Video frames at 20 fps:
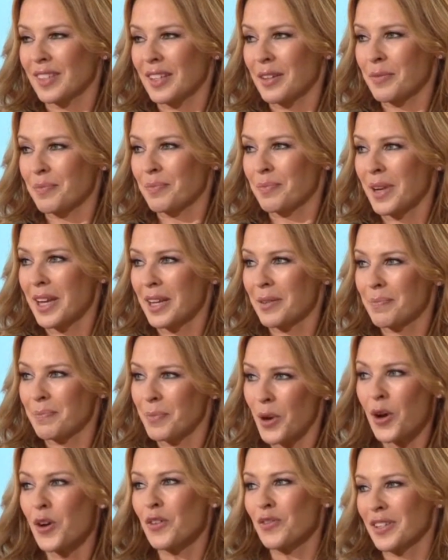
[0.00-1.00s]
it made
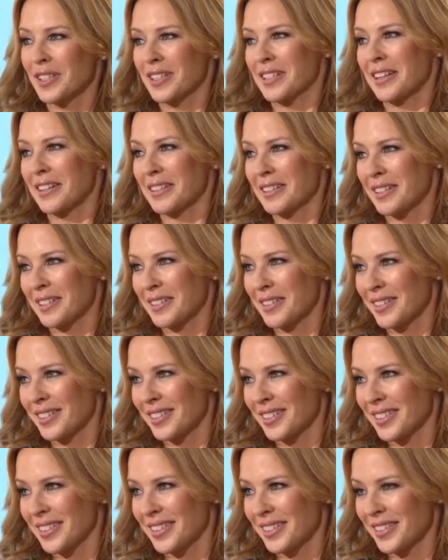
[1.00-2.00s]
perfect sense to
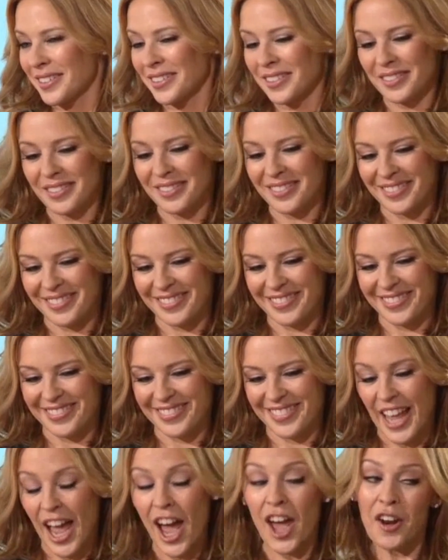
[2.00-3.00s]
to,
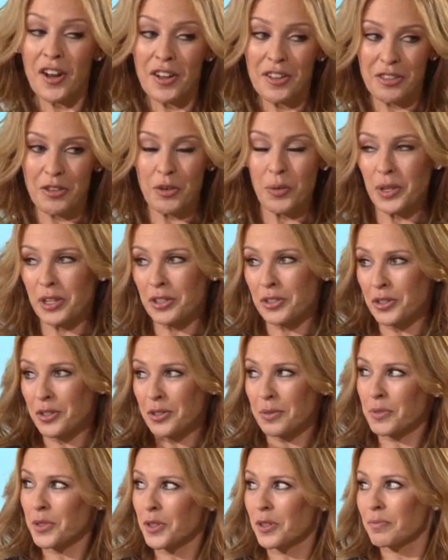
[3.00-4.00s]
and I thought we could do
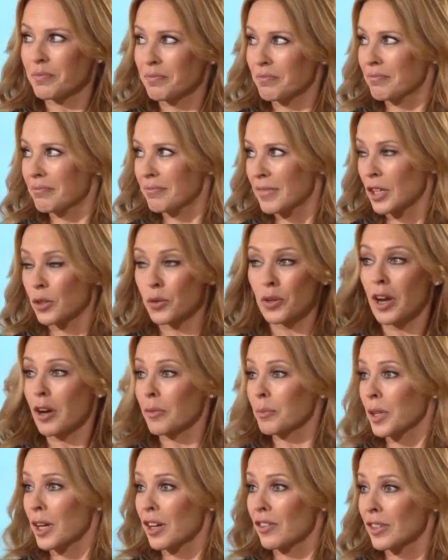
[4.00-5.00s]
some good a good
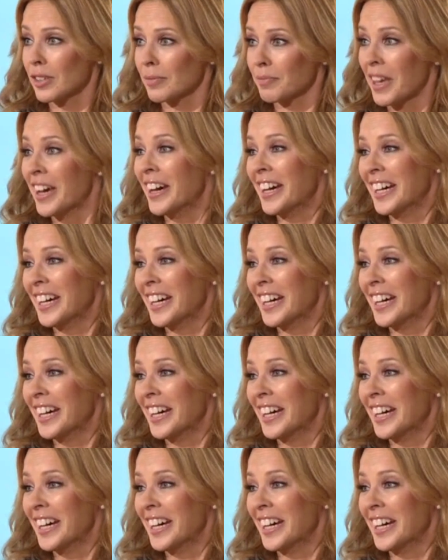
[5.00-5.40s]
album cover.